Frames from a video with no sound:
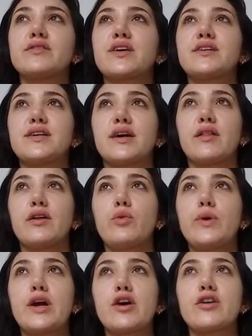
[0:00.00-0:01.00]
this gets like a little
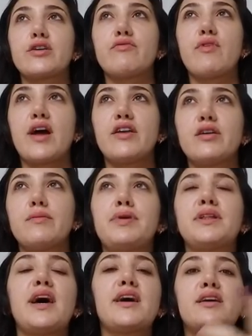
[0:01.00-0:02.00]
weird and random,
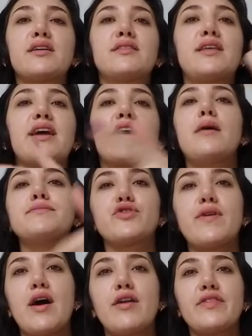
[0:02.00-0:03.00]
but like then it comes
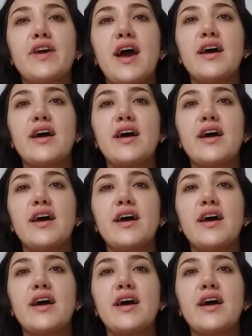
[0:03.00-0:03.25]
around at the